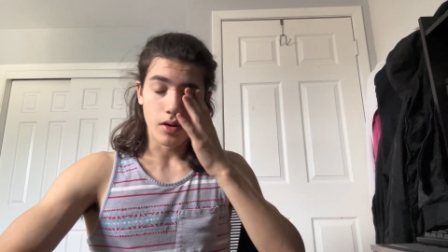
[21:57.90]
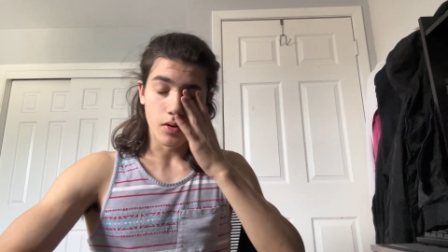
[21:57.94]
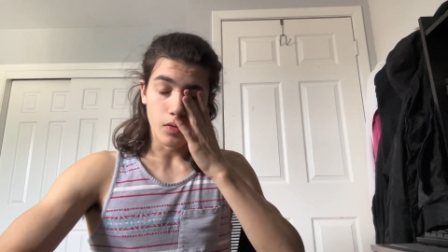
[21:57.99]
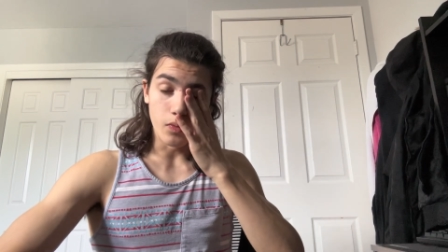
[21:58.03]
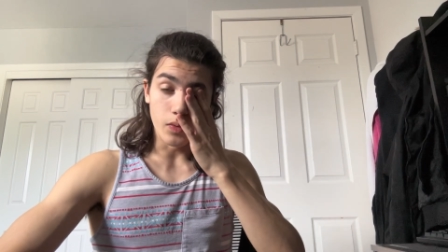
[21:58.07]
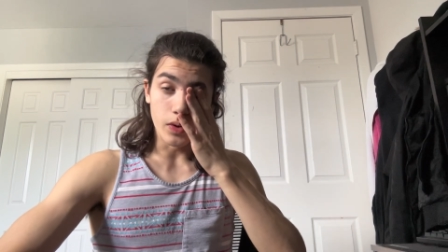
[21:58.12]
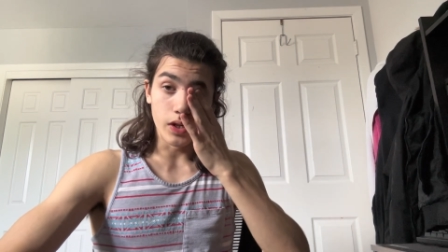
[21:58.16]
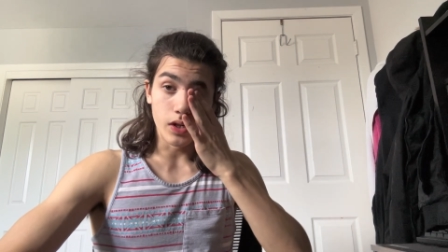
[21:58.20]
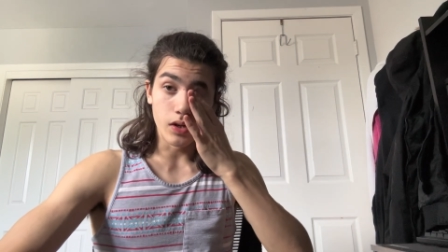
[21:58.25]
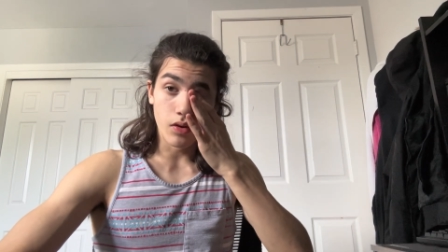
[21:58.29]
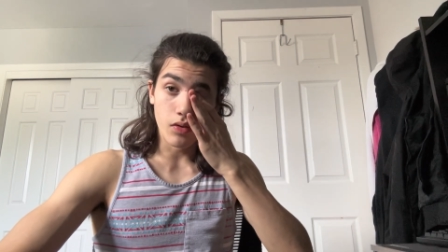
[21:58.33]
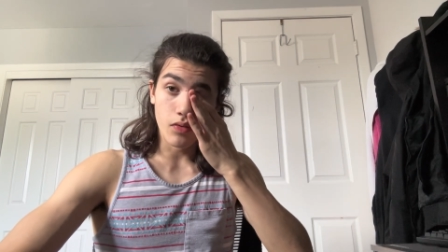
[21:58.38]

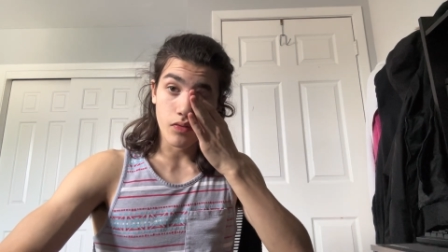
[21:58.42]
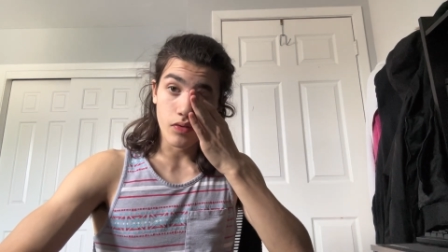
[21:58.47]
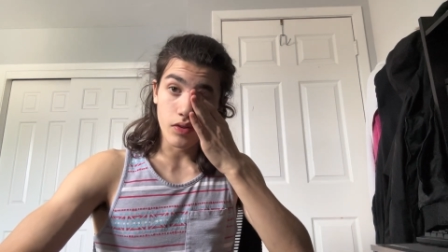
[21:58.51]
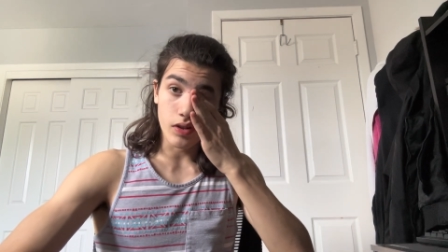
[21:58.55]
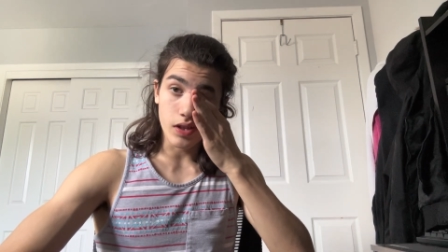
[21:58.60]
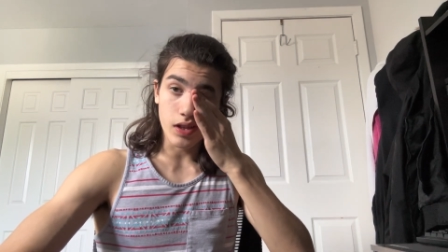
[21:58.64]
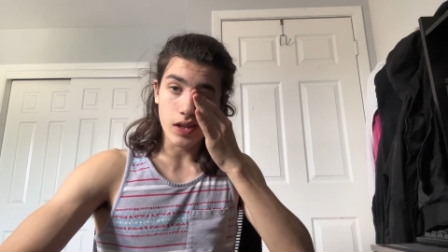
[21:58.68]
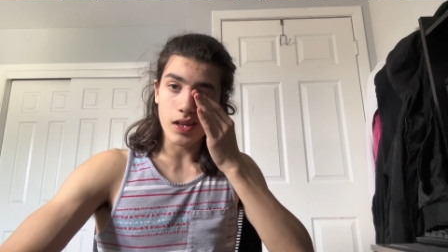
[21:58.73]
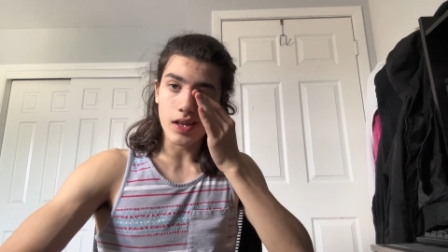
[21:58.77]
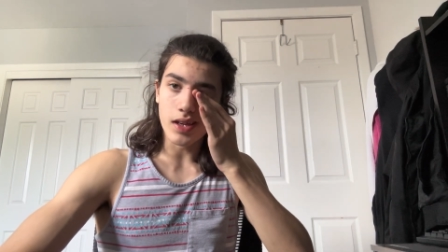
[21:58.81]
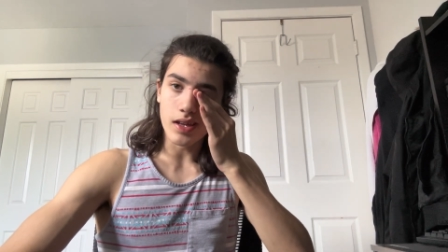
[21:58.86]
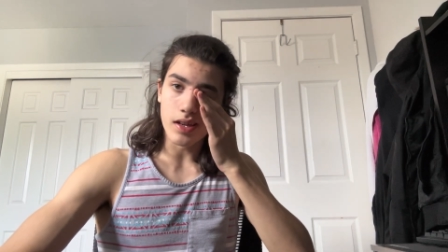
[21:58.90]
We don't
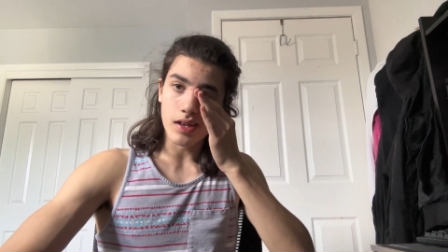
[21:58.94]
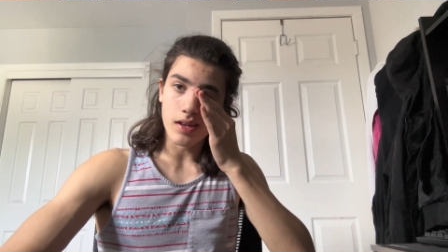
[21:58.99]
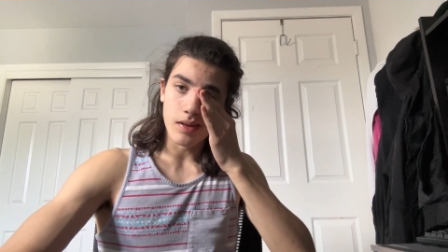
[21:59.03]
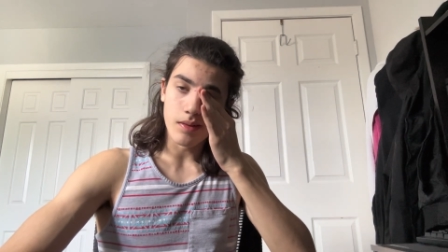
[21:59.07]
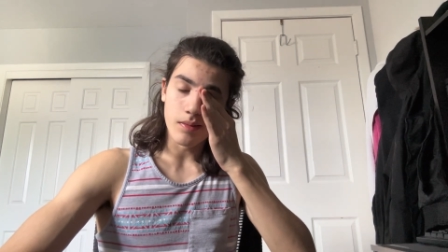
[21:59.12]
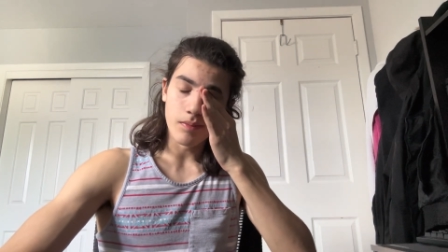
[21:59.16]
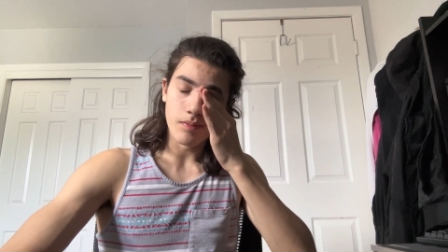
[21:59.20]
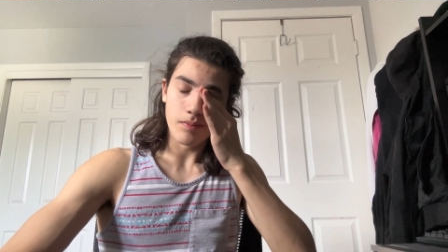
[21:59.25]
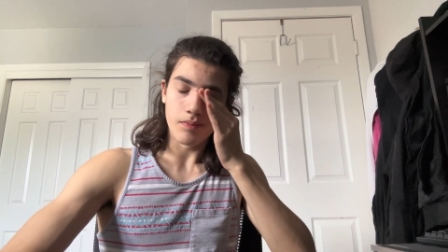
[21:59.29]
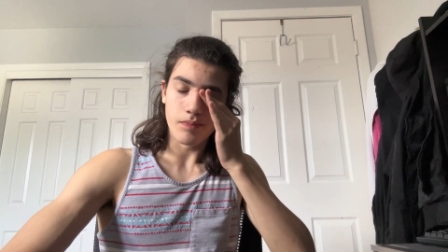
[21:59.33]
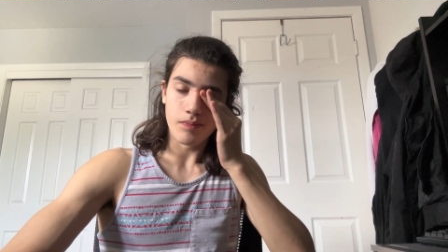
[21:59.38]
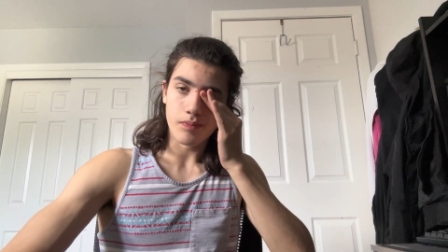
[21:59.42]
really
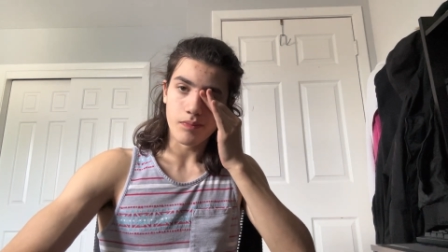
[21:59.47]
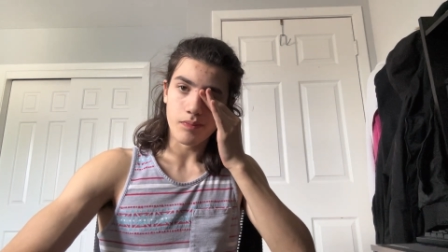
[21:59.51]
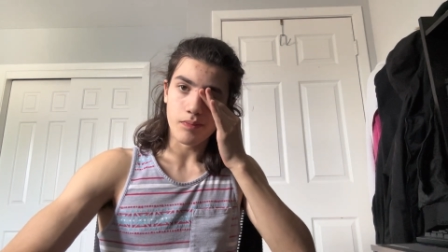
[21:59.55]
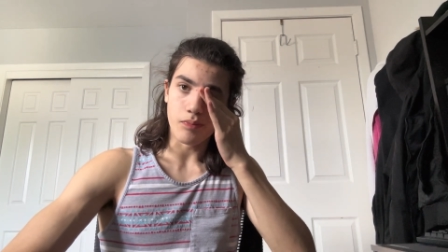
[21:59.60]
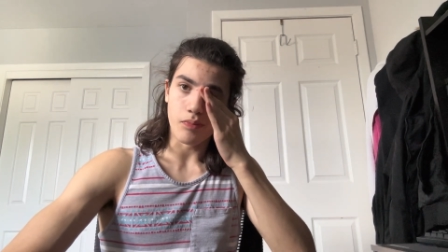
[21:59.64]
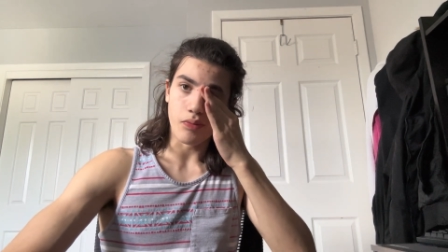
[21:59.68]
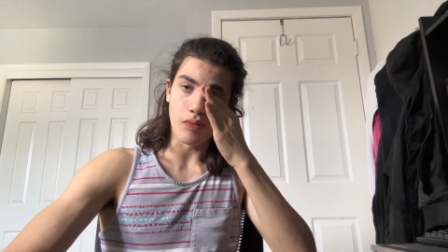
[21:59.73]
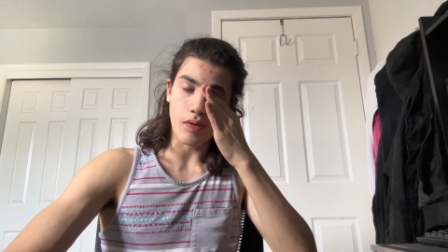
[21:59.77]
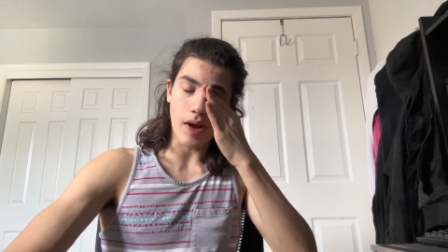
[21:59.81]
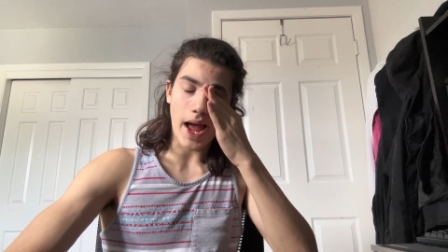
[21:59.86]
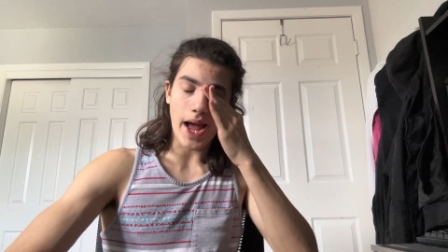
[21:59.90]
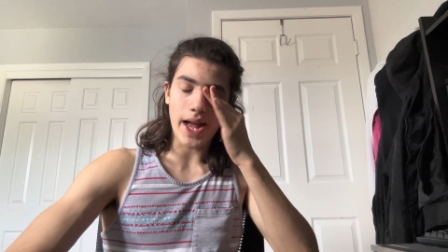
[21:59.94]

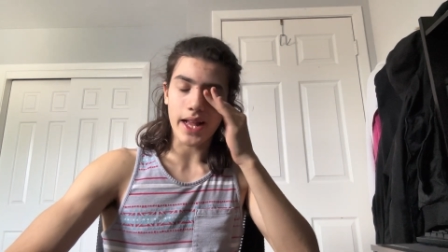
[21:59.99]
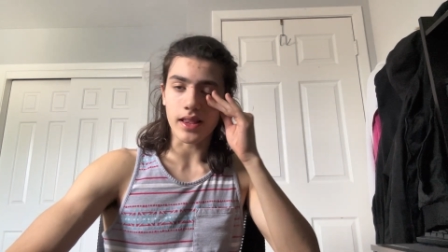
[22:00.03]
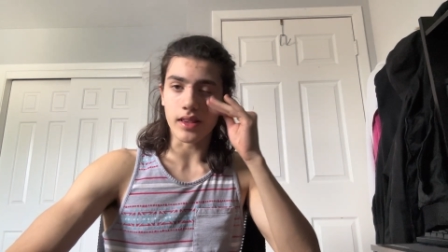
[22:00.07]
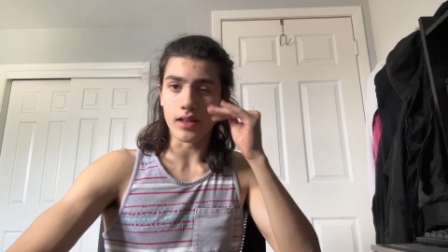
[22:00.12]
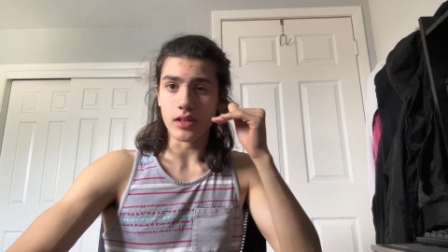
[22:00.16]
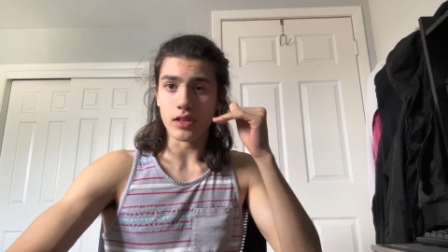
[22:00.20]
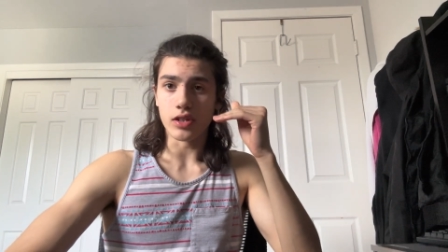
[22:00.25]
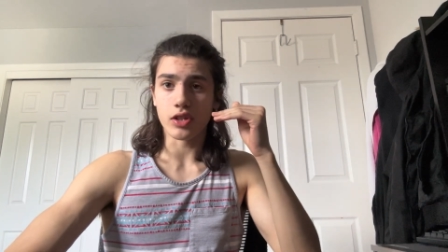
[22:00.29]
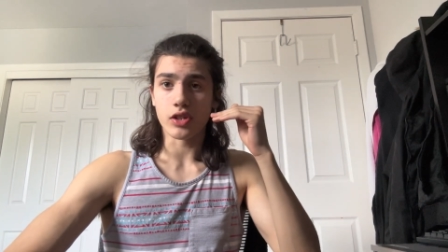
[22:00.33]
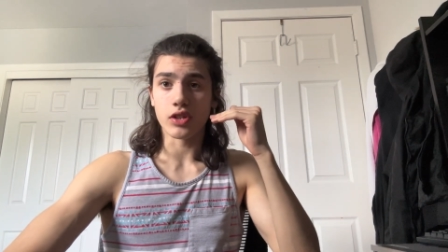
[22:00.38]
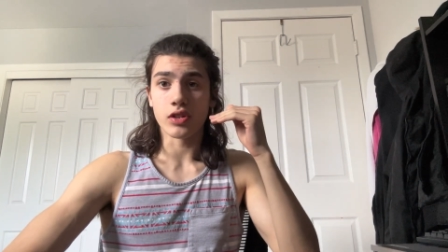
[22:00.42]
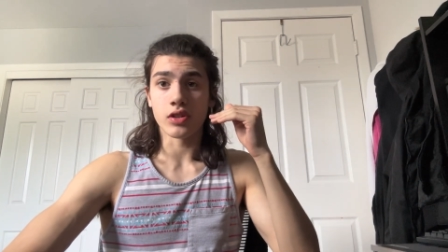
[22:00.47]

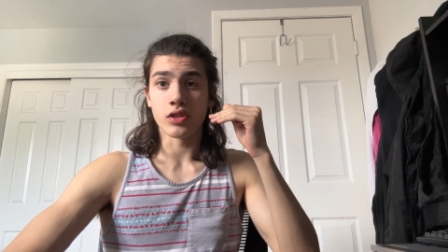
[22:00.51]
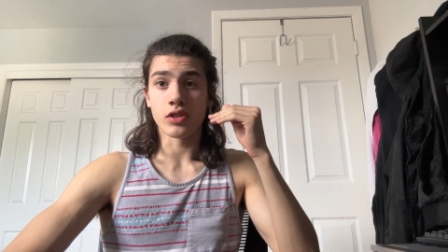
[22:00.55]
practice